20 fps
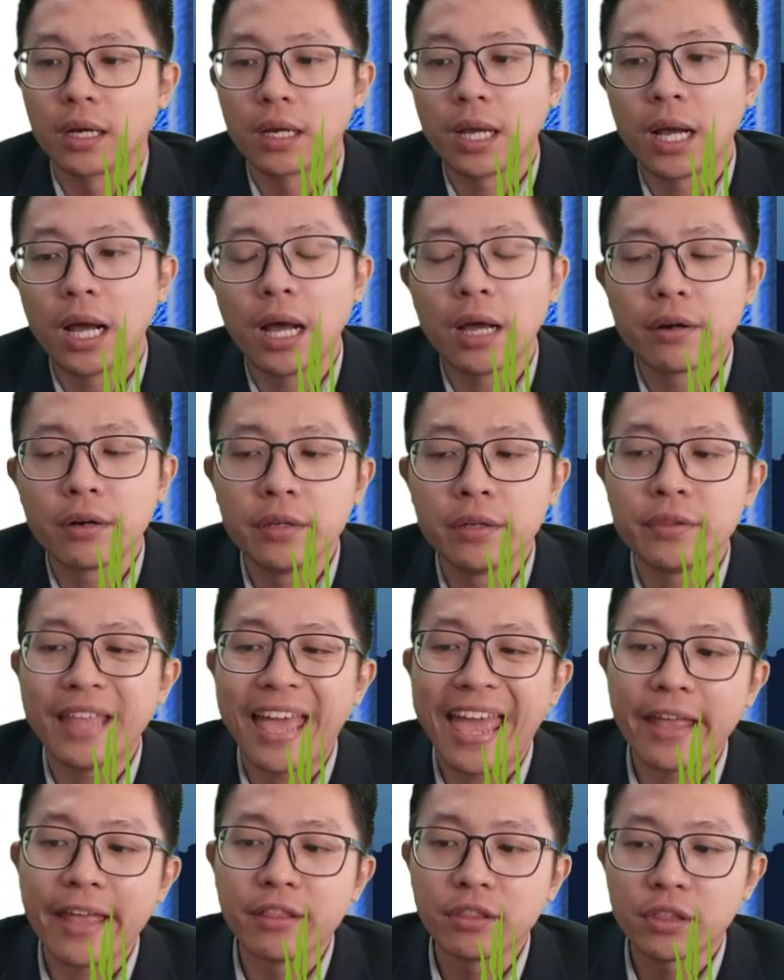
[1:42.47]
Current
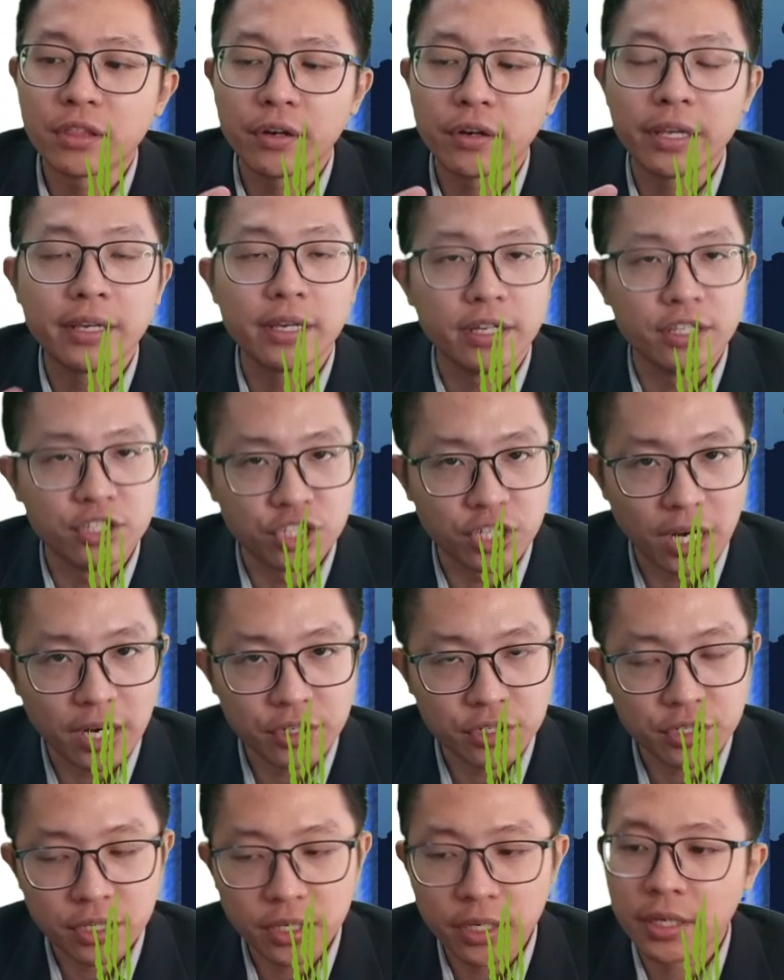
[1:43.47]
entering a
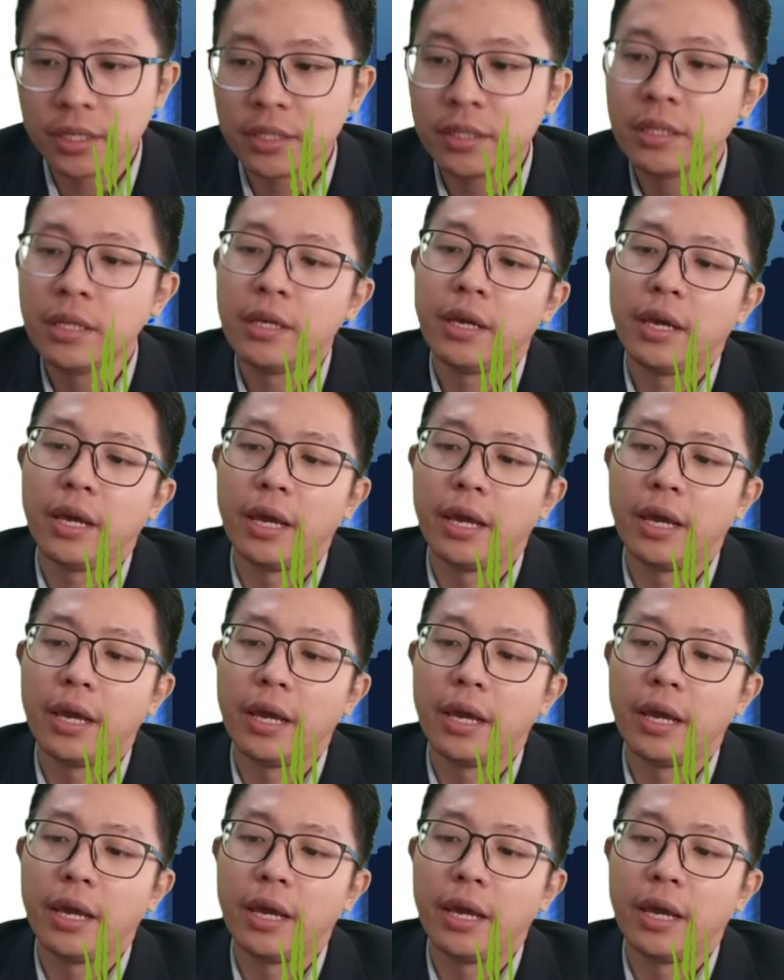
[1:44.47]
junction